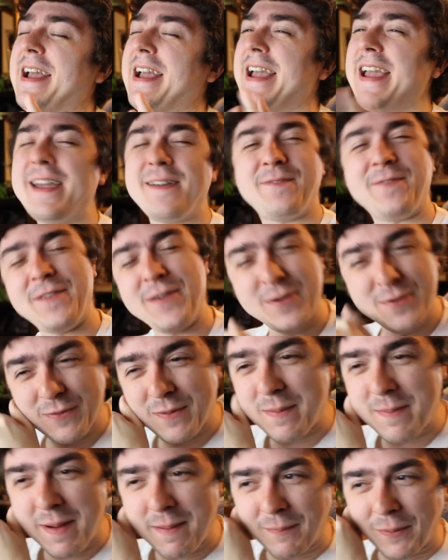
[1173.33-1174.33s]
if you
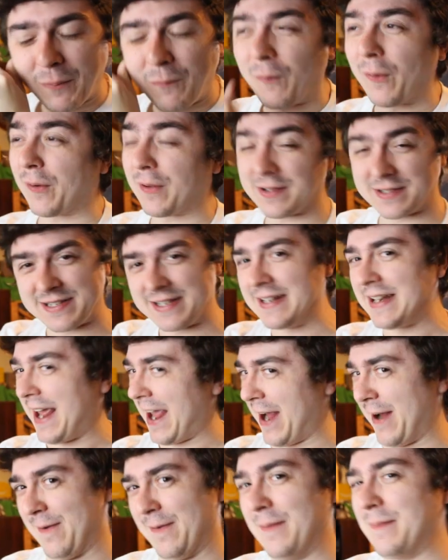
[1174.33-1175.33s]
remember World's End
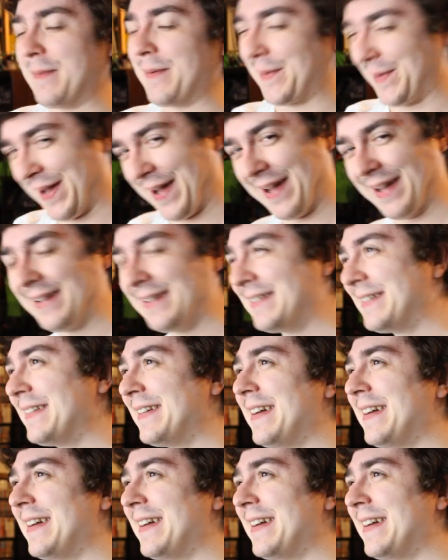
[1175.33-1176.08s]
Harem, okay,